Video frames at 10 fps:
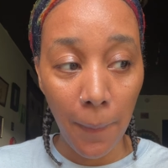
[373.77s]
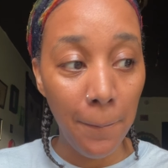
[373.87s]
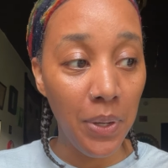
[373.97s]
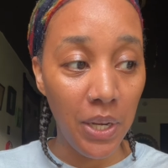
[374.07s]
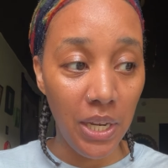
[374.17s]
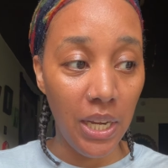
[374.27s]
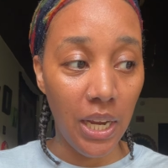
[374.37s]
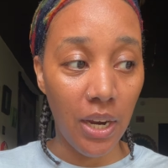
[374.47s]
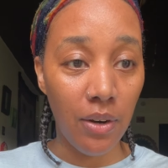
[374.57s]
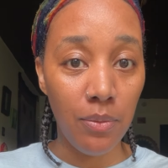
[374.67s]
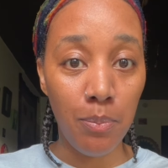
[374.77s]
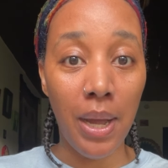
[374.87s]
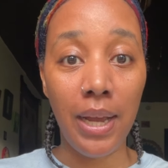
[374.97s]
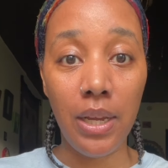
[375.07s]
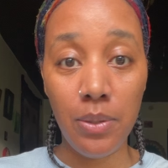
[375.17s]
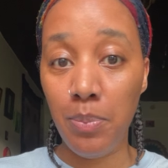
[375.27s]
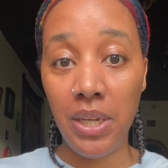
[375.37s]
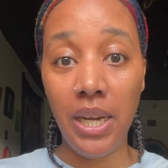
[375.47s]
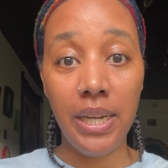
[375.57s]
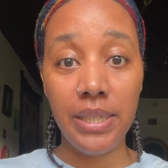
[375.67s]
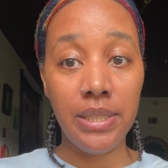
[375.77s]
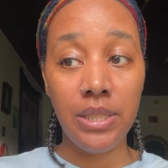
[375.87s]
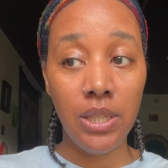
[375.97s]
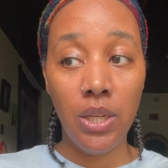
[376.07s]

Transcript: put in there because